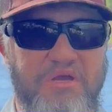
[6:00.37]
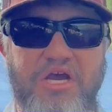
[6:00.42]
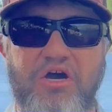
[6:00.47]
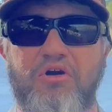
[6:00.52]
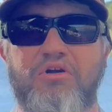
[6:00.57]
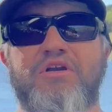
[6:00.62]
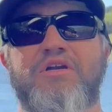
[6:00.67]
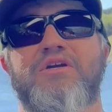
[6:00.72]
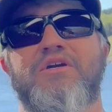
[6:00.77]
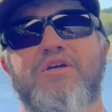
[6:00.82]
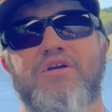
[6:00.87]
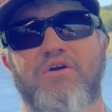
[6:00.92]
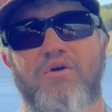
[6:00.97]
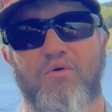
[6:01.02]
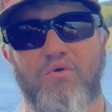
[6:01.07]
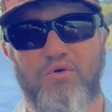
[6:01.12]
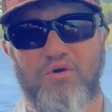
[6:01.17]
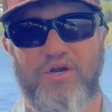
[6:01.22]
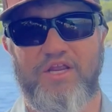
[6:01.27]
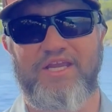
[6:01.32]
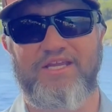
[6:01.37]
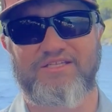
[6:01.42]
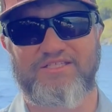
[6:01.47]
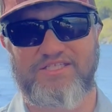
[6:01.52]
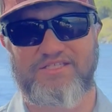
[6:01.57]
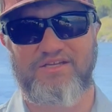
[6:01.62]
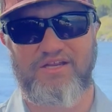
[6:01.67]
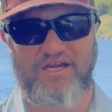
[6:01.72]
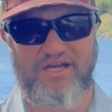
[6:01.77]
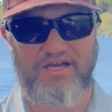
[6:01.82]
milk
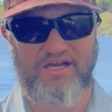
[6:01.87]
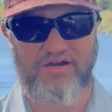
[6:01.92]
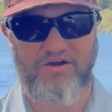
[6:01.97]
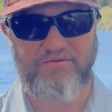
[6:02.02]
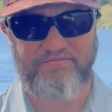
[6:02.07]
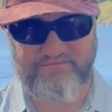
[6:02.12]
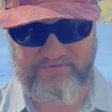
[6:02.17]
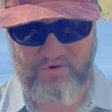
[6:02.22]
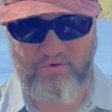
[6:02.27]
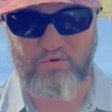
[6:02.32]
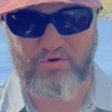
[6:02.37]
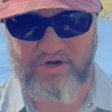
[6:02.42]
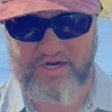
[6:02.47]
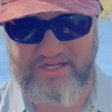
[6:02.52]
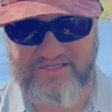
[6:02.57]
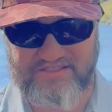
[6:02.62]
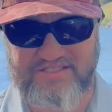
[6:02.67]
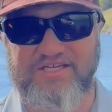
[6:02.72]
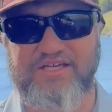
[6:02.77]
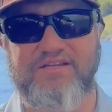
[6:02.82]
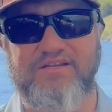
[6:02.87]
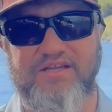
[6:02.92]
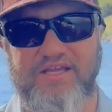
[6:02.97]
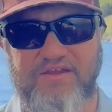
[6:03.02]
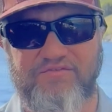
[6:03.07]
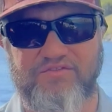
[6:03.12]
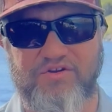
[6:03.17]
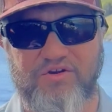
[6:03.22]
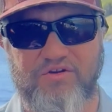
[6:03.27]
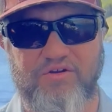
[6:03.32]
oriented
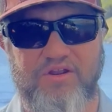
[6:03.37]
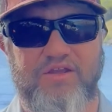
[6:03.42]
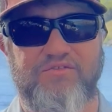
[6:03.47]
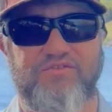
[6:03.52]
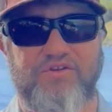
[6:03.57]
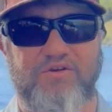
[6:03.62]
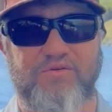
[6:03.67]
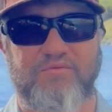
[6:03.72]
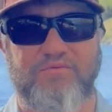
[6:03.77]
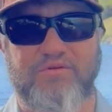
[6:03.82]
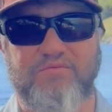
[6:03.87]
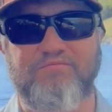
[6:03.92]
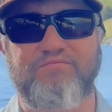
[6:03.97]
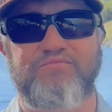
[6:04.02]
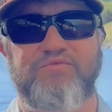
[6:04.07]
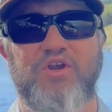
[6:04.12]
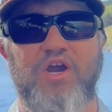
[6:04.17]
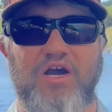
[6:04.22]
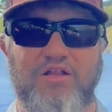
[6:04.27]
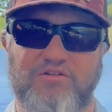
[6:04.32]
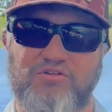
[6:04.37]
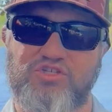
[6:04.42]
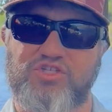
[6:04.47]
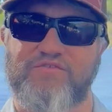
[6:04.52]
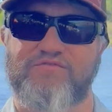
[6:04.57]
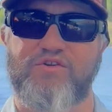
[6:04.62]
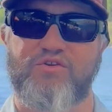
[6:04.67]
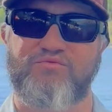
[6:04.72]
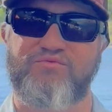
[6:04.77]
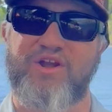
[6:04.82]
in their colors
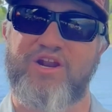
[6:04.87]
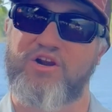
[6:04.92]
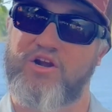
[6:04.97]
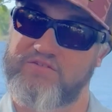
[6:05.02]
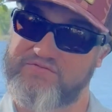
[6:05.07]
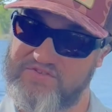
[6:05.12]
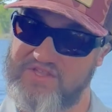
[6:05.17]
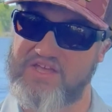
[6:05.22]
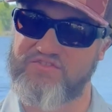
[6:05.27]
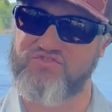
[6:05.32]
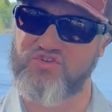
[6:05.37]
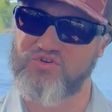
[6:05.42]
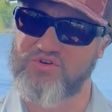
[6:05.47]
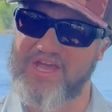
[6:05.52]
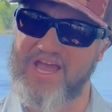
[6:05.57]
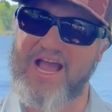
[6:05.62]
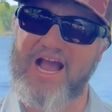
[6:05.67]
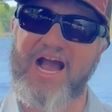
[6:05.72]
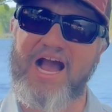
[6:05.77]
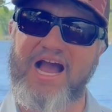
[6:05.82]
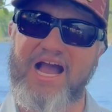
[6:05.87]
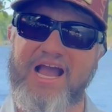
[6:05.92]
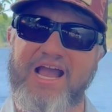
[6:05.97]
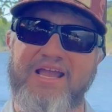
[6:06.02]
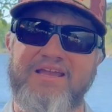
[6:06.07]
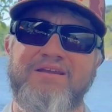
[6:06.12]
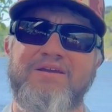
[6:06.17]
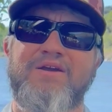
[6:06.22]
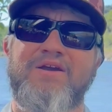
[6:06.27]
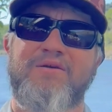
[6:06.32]
of their runoffs. They do get
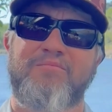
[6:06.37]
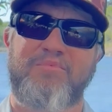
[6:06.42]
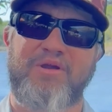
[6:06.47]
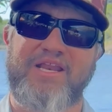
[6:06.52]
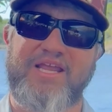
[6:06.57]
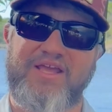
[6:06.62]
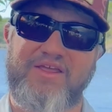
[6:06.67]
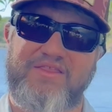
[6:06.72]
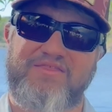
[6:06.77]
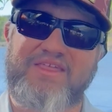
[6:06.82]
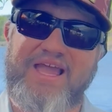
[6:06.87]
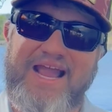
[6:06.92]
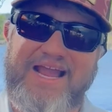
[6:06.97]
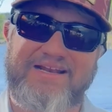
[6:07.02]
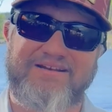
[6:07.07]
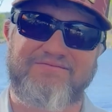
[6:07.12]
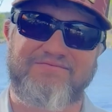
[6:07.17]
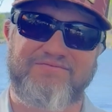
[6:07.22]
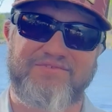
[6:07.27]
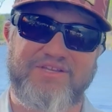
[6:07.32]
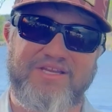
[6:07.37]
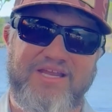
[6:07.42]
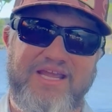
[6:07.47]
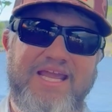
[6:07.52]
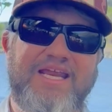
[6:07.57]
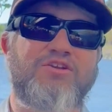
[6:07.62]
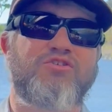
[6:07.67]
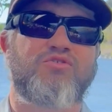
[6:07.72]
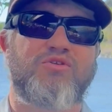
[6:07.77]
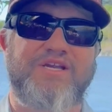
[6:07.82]
high, but in that
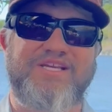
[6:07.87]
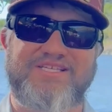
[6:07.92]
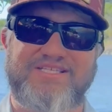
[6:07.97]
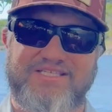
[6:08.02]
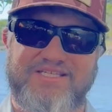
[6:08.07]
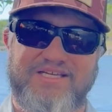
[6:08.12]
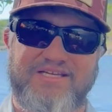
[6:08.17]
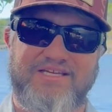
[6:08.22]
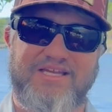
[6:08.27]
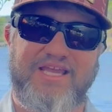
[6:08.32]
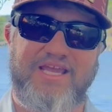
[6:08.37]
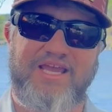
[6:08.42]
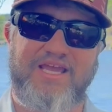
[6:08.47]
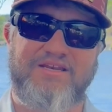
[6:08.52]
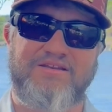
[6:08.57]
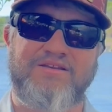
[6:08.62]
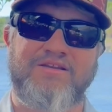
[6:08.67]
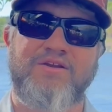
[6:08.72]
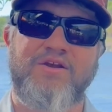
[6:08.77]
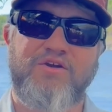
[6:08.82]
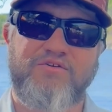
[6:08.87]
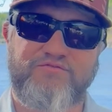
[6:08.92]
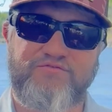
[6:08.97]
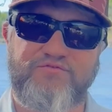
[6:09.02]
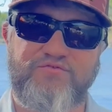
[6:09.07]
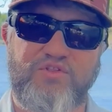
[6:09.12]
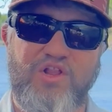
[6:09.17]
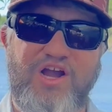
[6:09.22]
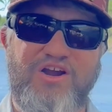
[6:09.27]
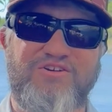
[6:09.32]
increased in
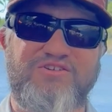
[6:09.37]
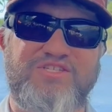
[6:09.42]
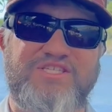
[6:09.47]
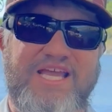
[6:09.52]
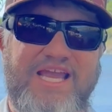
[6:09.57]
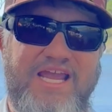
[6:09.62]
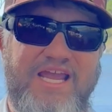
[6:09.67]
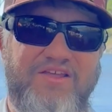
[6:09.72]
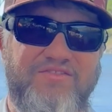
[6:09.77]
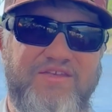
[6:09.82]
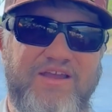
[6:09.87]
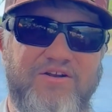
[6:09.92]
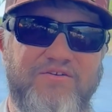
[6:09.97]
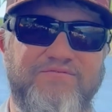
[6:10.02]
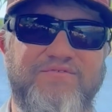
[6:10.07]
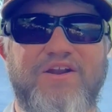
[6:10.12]
flows, they're